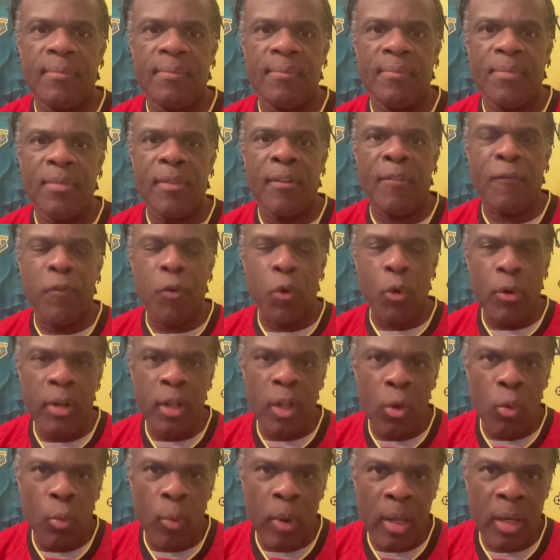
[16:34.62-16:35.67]
The
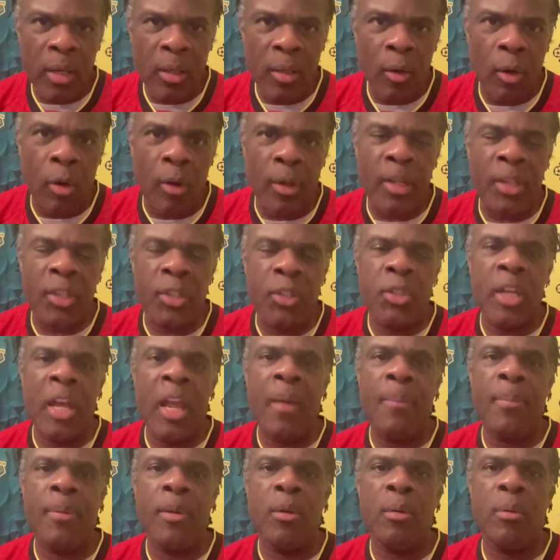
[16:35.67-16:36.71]
4-0 win on his
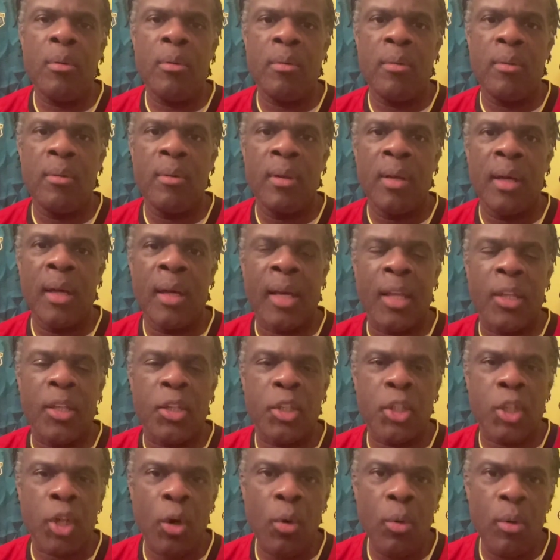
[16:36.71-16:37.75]
debut against
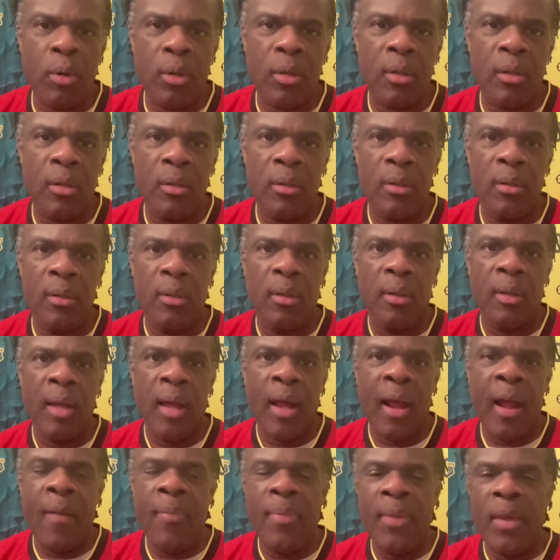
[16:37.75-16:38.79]
Stoke,
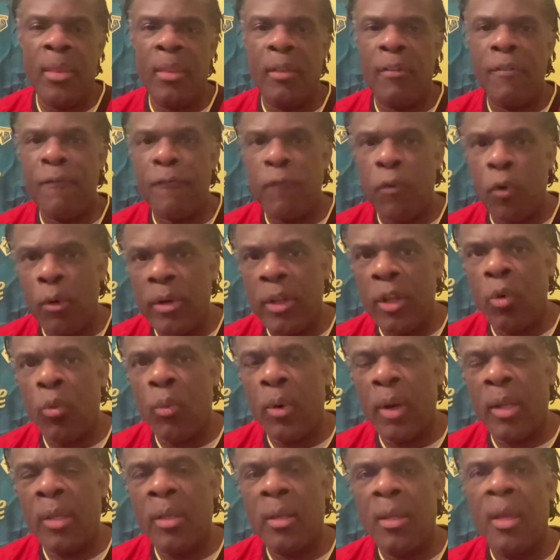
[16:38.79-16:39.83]
and then the 4-0
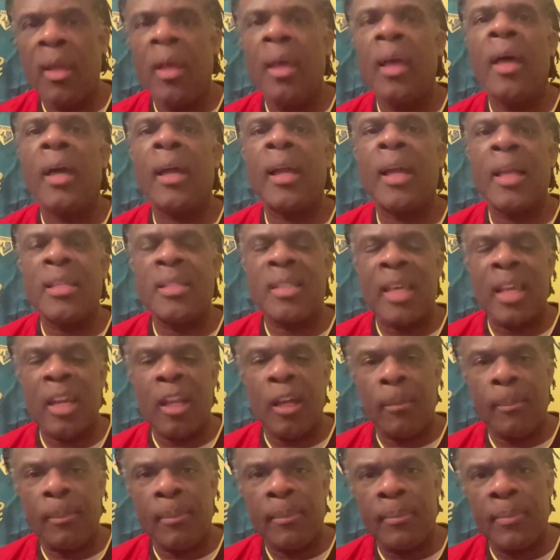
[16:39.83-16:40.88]
win against that
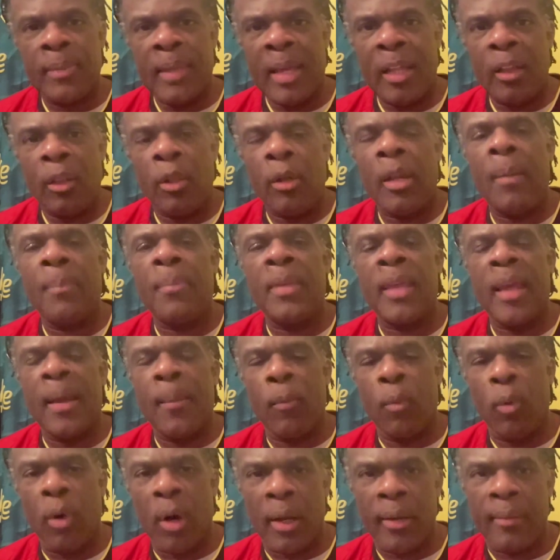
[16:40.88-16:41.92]
lot up the
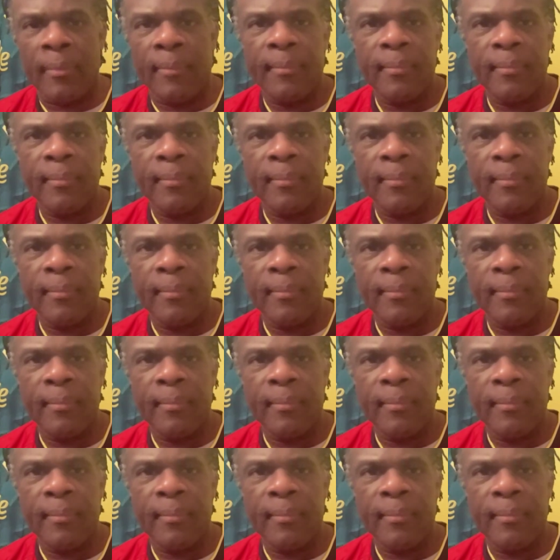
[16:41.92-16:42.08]
M1.